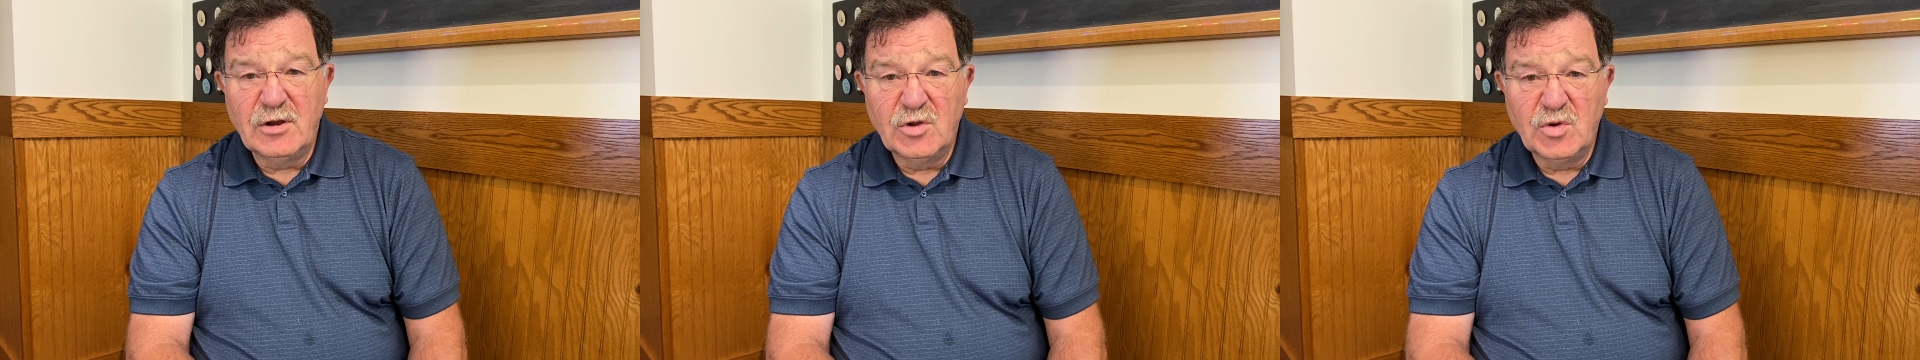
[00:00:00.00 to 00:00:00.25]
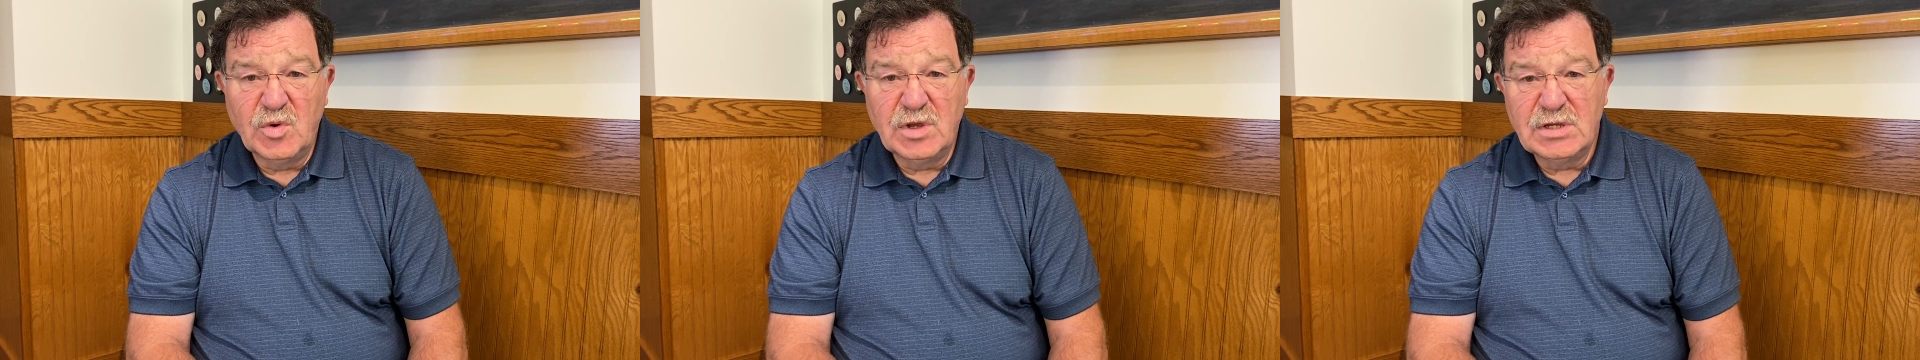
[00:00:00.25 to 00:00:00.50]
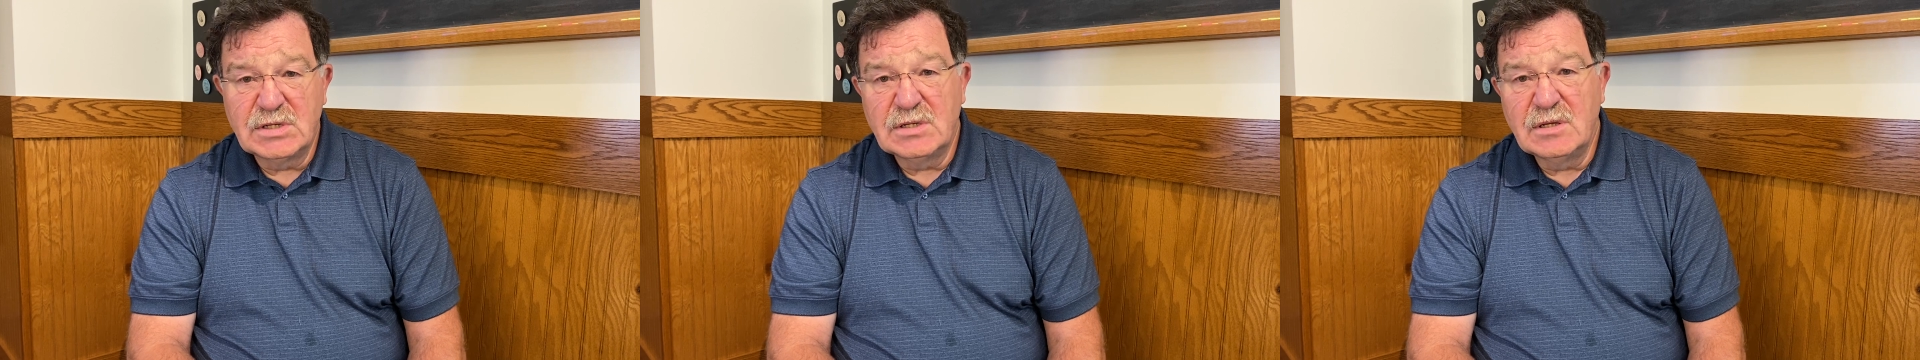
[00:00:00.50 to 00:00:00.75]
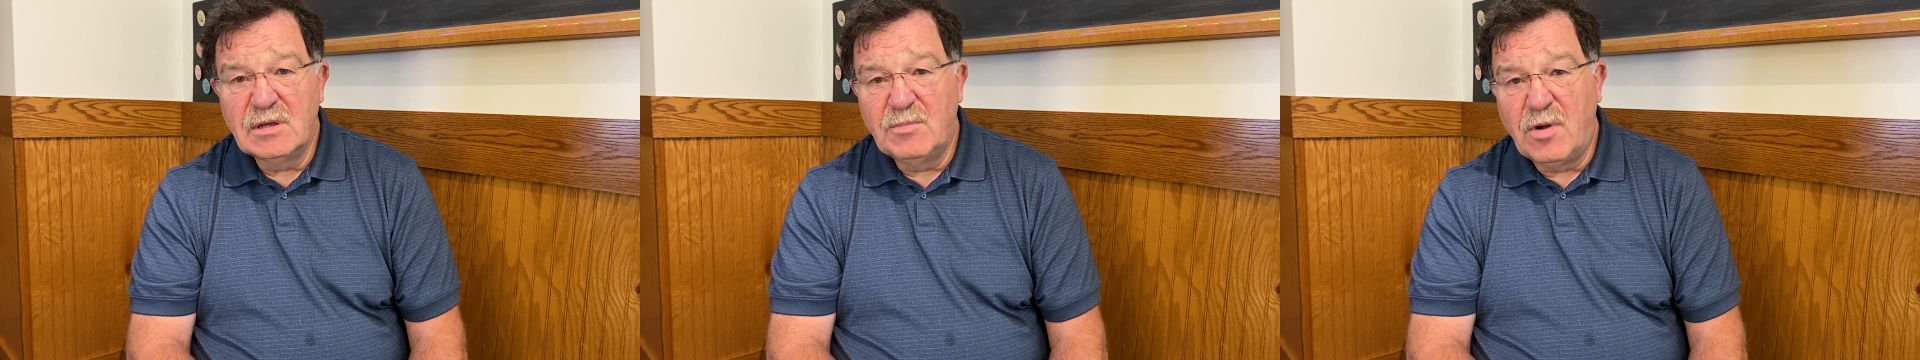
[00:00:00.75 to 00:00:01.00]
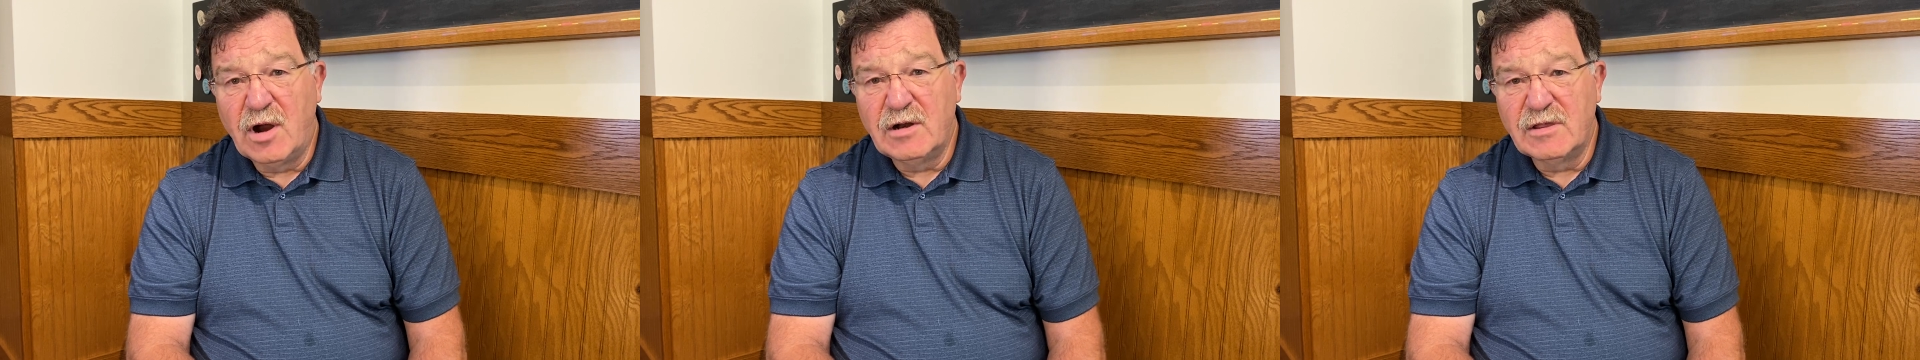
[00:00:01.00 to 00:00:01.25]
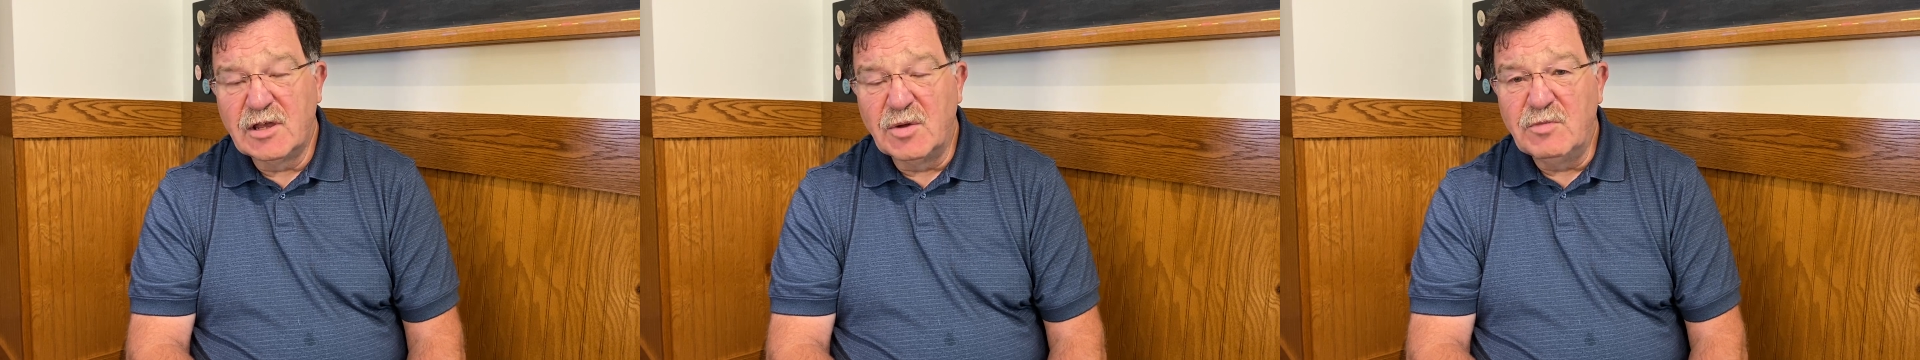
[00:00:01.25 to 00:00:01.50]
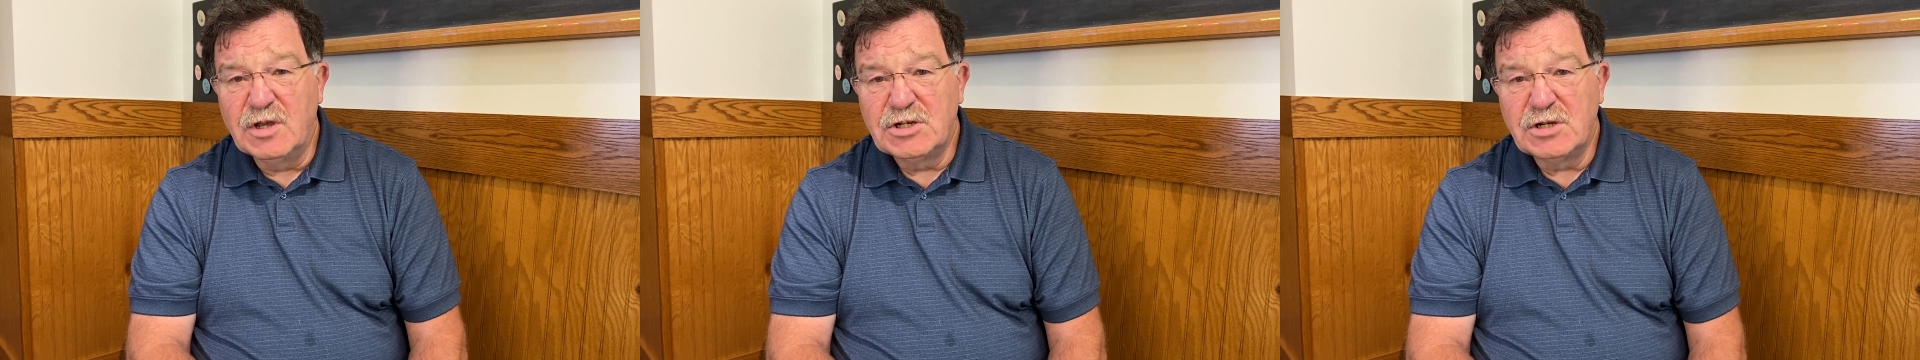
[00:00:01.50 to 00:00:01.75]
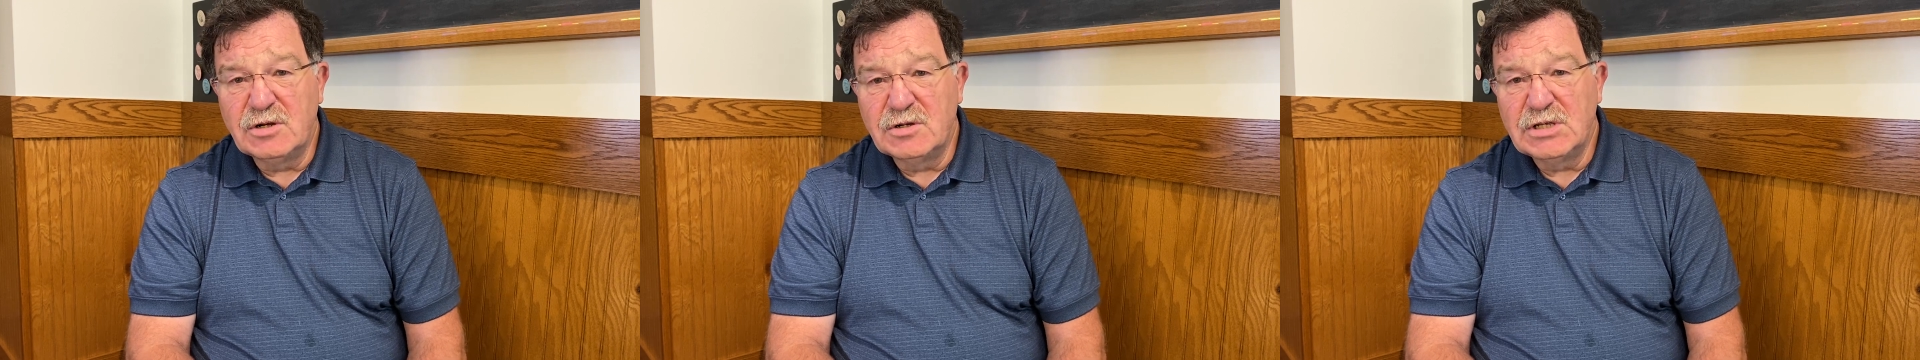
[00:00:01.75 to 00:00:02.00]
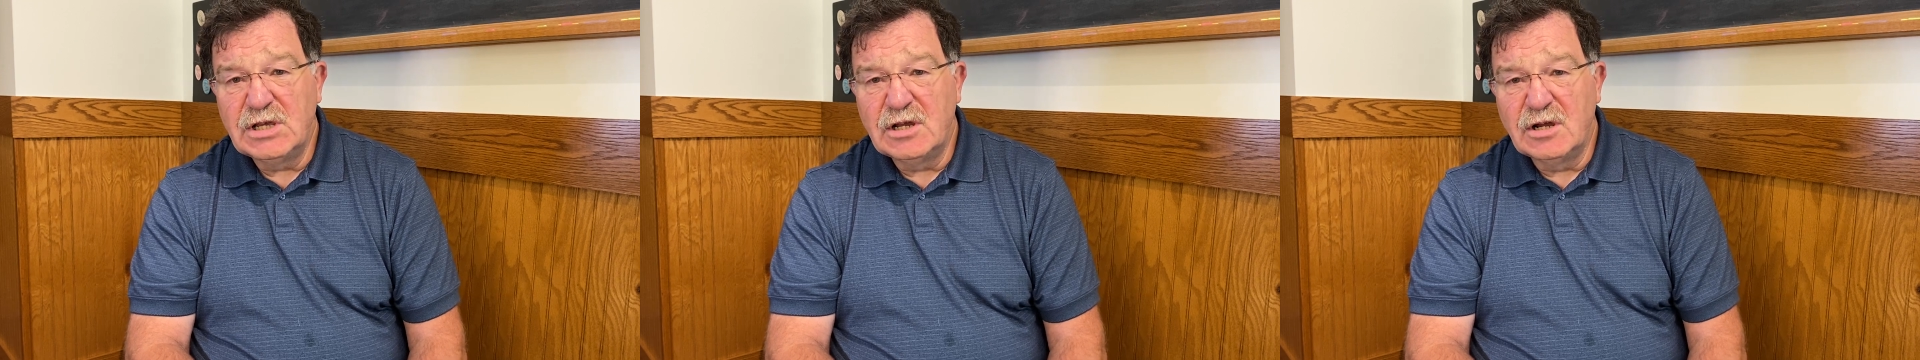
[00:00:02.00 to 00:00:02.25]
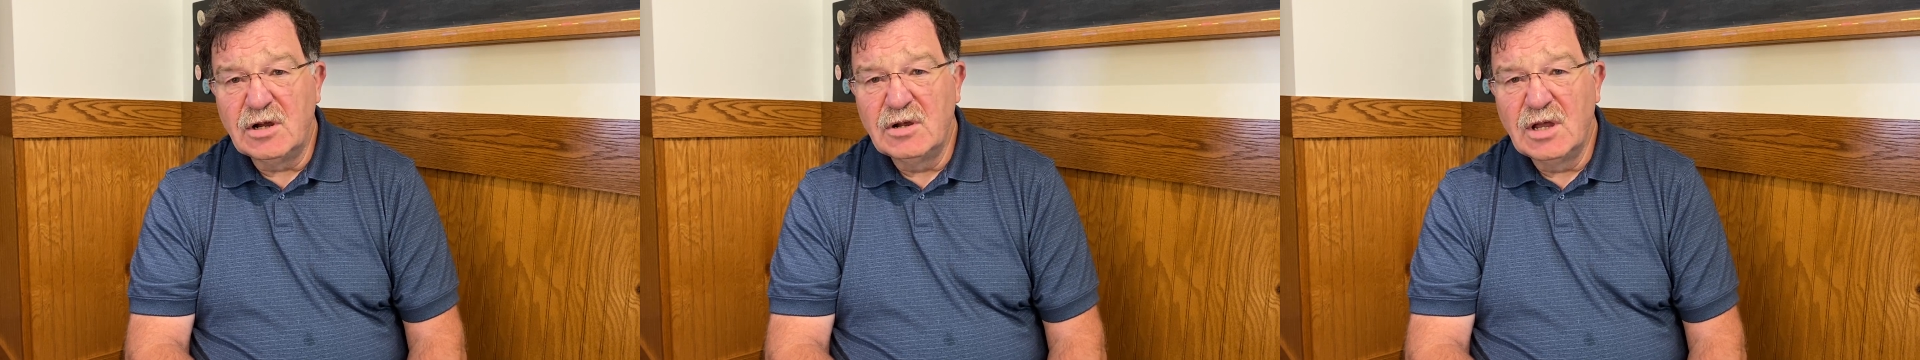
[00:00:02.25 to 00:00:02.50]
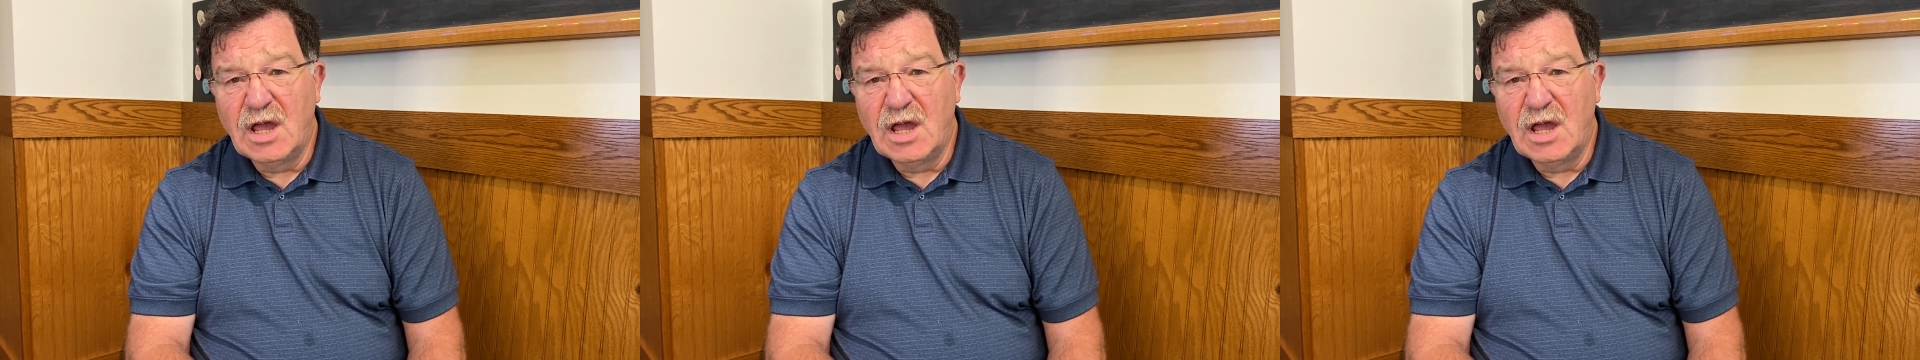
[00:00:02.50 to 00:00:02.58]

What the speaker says: who is part of the commissioners here,